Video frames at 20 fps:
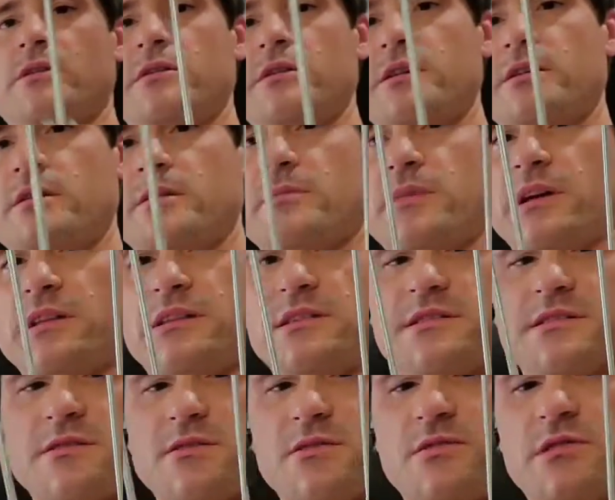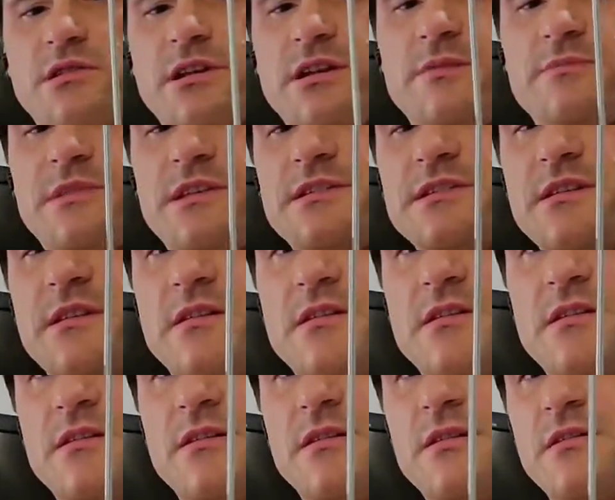here. I made this little clamp that's got
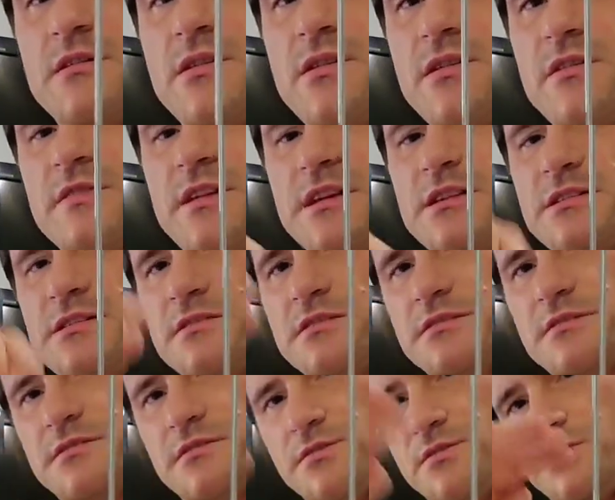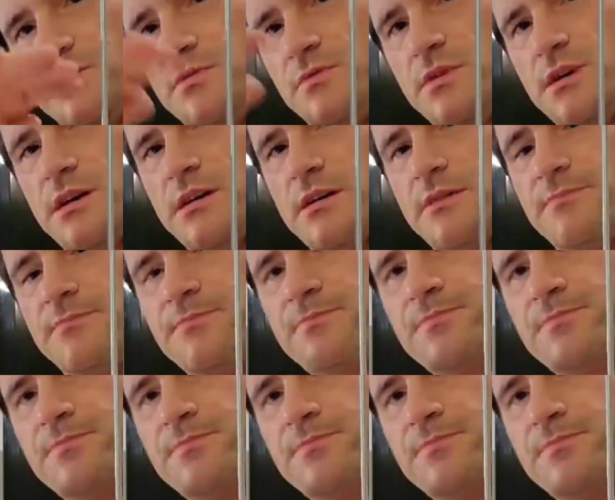a, a curved action to, um,